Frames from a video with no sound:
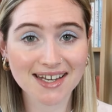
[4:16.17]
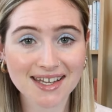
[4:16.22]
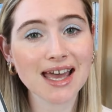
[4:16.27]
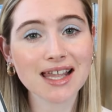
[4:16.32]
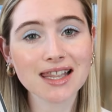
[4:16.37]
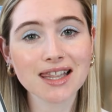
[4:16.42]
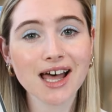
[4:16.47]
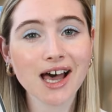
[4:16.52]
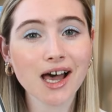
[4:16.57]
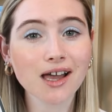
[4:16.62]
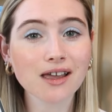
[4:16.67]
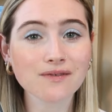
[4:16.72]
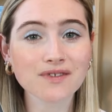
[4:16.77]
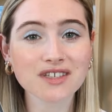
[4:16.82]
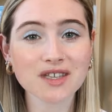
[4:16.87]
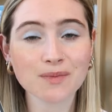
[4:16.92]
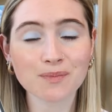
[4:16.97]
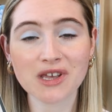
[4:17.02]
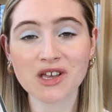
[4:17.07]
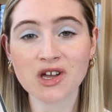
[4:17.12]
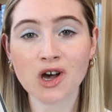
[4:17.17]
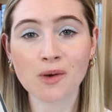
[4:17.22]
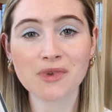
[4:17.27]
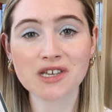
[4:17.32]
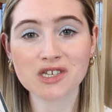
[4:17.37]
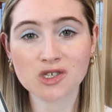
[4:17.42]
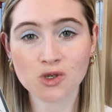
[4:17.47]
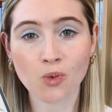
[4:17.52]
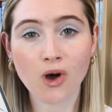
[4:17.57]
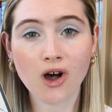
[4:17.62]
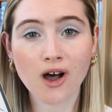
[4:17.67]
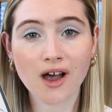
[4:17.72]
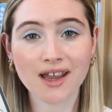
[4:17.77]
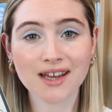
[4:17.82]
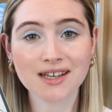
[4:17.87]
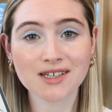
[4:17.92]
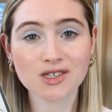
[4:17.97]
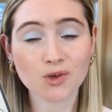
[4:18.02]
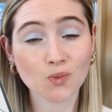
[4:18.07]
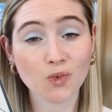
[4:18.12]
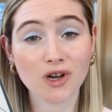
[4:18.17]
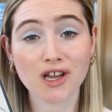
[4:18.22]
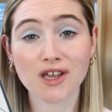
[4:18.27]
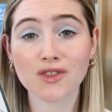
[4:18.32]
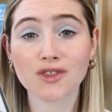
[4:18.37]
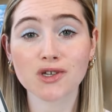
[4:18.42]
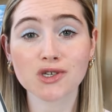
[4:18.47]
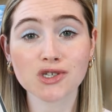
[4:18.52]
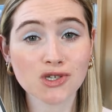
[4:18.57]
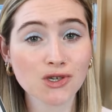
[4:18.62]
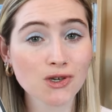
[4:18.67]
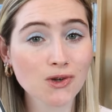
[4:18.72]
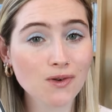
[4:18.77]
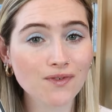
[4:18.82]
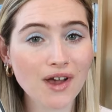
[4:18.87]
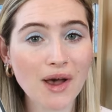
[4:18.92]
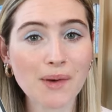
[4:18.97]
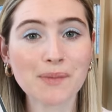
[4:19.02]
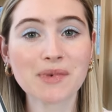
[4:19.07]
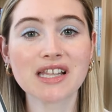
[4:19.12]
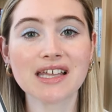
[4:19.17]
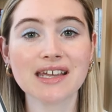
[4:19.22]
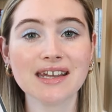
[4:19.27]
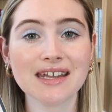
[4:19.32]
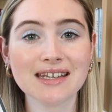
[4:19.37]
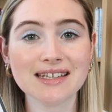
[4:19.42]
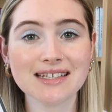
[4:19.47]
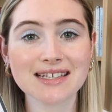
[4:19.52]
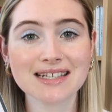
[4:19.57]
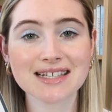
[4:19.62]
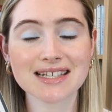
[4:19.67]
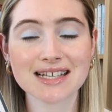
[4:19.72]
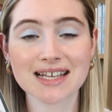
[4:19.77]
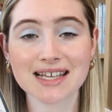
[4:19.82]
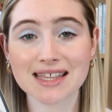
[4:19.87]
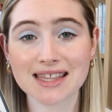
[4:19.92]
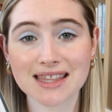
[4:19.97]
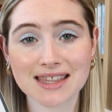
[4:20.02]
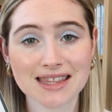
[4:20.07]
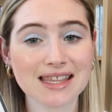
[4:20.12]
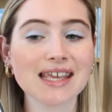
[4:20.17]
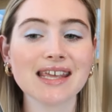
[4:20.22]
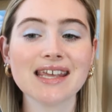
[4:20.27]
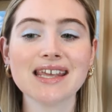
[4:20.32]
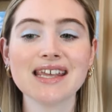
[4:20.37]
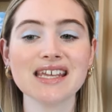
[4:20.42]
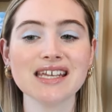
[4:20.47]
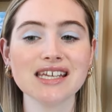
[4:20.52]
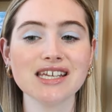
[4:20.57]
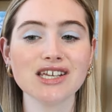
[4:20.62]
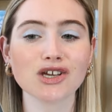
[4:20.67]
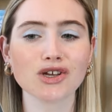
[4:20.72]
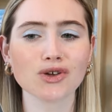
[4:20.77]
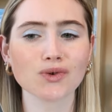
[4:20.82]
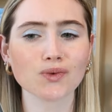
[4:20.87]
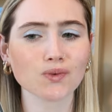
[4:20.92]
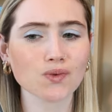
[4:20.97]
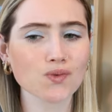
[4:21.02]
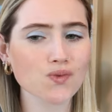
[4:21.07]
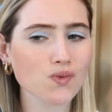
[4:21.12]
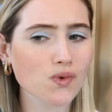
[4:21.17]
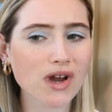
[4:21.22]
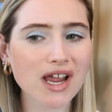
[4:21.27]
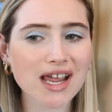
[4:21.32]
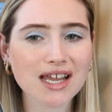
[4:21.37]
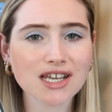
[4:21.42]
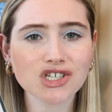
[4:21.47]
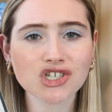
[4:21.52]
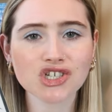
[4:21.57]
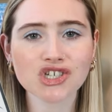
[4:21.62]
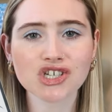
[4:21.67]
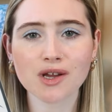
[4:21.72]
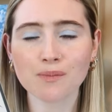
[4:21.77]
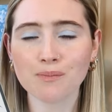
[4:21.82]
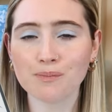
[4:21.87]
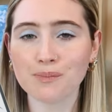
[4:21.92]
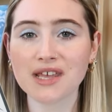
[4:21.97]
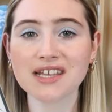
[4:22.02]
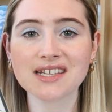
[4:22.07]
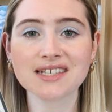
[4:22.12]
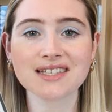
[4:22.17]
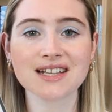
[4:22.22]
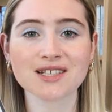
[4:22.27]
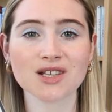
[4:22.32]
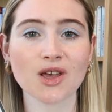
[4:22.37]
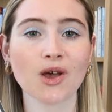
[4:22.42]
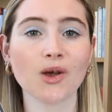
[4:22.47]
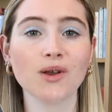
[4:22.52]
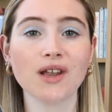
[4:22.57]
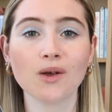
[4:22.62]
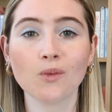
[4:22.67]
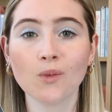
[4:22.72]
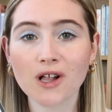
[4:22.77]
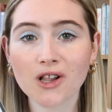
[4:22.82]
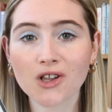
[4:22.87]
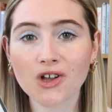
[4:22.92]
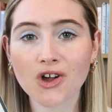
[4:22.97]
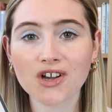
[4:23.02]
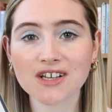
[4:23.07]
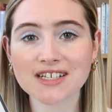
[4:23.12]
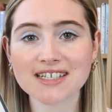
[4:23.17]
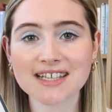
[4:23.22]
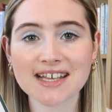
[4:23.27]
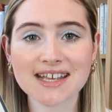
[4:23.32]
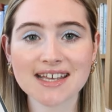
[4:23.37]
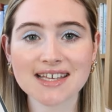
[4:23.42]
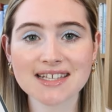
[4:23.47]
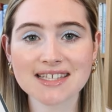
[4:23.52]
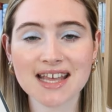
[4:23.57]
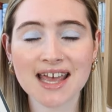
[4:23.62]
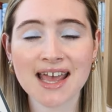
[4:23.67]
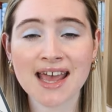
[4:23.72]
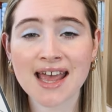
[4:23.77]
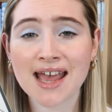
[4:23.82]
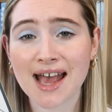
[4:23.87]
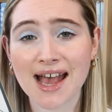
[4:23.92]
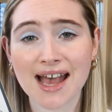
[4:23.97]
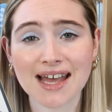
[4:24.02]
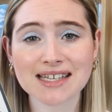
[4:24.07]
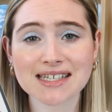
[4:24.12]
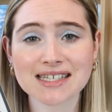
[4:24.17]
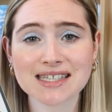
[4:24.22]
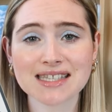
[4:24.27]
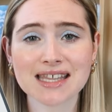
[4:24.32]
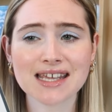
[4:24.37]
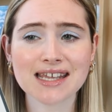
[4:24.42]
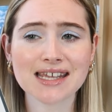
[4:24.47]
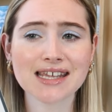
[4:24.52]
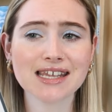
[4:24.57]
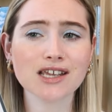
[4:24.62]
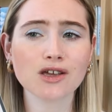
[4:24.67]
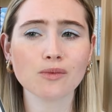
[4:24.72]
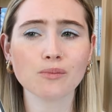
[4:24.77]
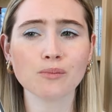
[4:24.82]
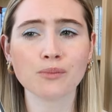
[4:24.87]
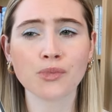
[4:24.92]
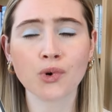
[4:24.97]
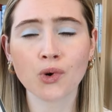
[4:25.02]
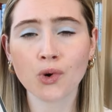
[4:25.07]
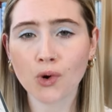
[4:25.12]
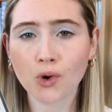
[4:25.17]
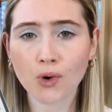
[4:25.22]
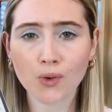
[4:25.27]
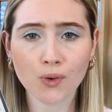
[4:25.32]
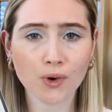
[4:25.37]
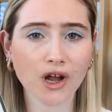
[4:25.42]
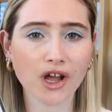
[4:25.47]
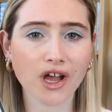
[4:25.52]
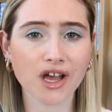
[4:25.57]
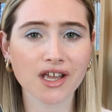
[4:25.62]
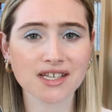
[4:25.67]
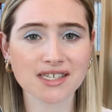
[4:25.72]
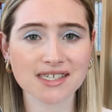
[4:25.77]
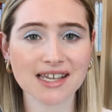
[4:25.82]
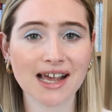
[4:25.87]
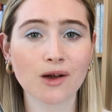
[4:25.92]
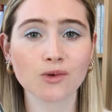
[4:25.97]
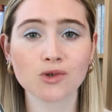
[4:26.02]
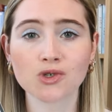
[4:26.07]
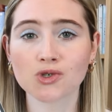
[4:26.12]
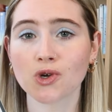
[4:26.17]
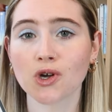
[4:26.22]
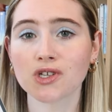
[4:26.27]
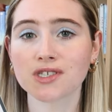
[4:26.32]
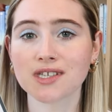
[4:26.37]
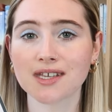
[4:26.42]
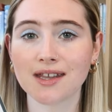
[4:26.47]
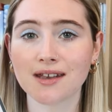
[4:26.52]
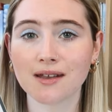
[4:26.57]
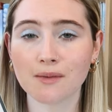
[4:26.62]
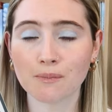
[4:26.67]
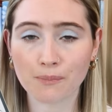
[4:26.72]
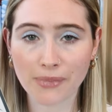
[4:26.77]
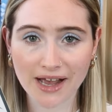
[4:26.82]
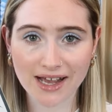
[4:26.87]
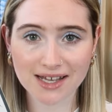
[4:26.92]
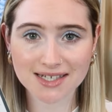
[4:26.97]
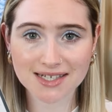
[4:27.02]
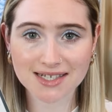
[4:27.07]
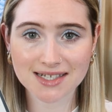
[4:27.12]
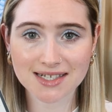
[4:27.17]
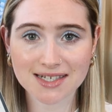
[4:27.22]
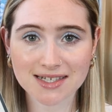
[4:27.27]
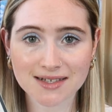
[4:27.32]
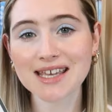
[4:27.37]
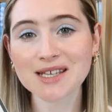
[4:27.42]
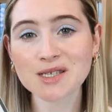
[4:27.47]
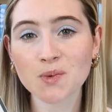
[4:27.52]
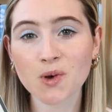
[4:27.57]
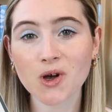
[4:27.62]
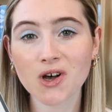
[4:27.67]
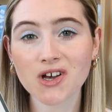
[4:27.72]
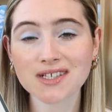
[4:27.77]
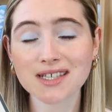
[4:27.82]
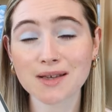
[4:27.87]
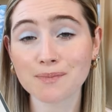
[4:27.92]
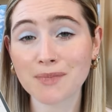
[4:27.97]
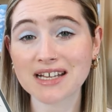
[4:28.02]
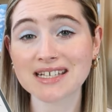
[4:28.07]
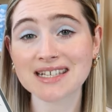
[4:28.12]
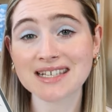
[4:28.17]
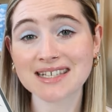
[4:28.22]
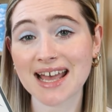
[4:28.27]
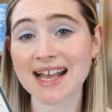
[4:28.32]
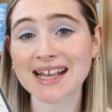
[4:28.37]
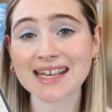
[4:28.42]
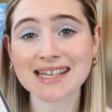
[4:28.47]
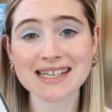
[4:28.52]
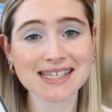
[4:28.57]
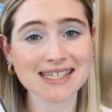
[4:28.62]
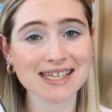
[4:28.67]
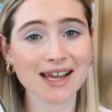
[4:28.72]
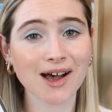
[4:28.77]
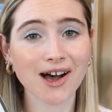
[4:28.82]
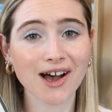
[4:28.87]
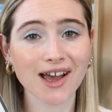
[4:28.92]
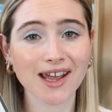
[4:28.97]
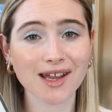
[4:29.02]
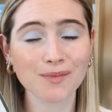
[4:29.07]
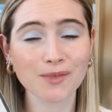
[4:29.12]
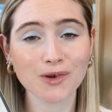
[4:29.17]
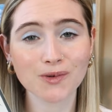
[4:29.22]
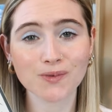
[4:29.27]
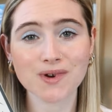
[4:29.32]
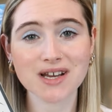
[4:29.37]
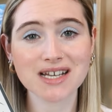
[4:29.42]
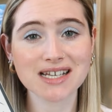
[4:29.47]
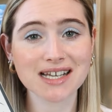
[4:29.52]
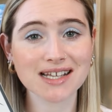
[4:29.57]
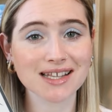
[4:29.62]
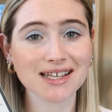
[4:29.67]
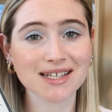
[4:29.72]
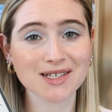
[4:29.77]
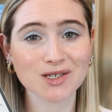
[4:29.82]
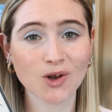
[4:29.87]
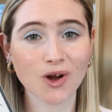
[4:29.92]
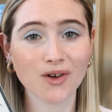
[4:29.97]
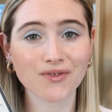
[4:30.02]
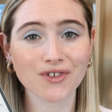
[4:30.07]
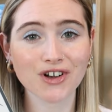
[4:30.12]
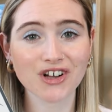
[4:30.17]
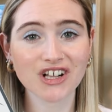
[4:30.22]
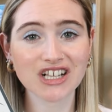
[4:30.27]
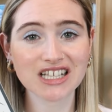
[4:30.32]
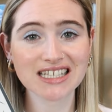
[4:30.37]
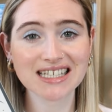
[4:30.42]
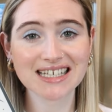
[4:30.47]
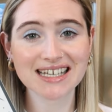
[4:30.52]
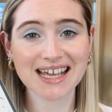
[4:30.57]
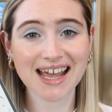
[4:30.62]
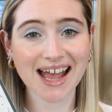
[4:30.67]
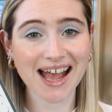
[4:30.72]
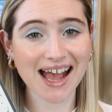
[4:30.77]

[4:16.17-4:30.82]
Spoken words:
Their lives become entwined with two families, the rich business-owning Wilcoxes and the poorer, downtrodden Basts. This was my second time reading this novel.